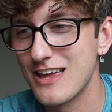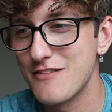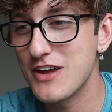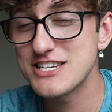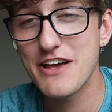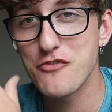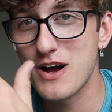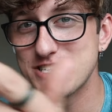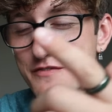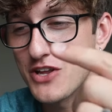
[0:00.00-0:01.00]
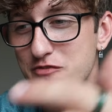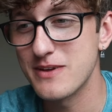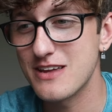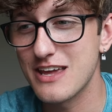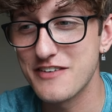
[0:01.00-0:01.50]
If you guys haven't watched the video of
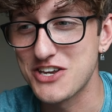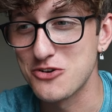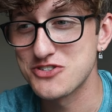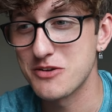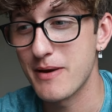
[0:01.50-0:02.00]
me giving Dozer a